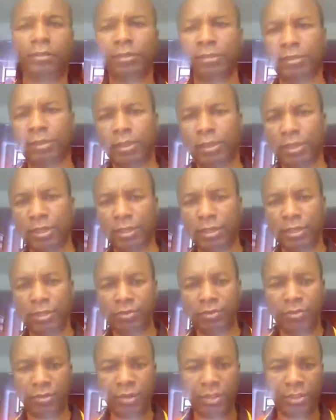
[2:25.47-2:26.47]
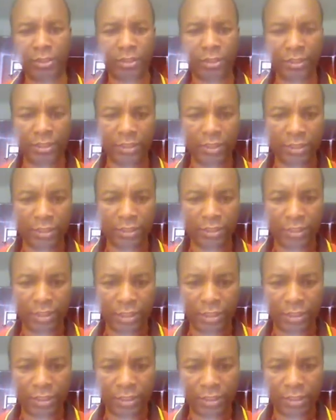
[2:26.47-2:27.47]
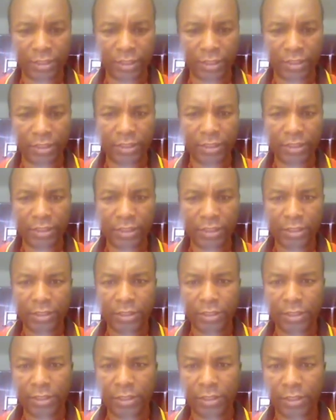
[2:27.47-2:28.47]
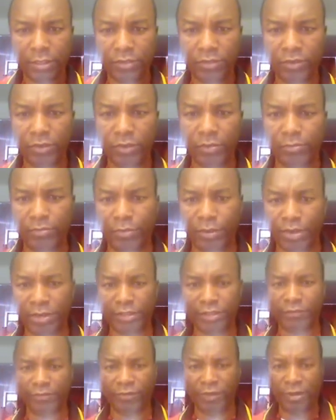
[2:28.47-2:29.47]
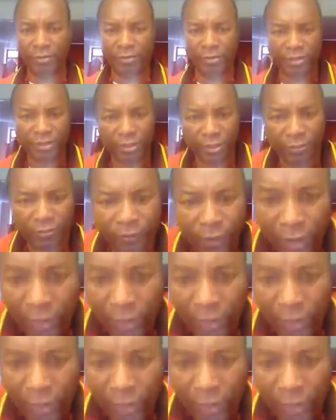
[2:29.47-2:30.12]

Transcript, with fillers: yeah, the quality is not so impressive. Let me see if I